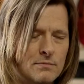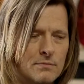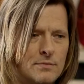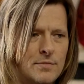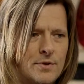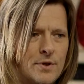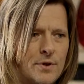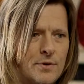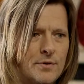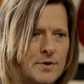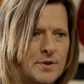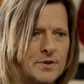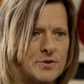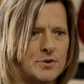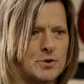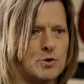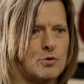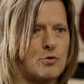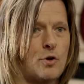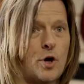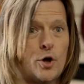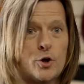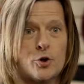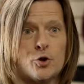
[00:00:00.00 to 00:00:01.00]
this
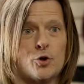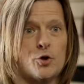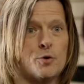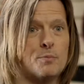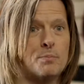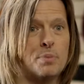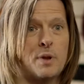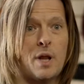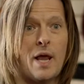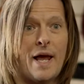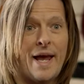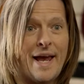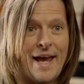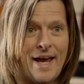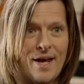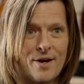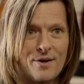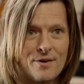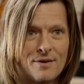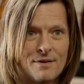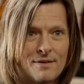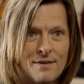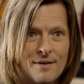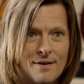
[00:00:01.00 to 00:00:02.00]
structured
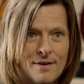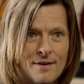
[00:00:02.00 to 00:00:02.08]
plan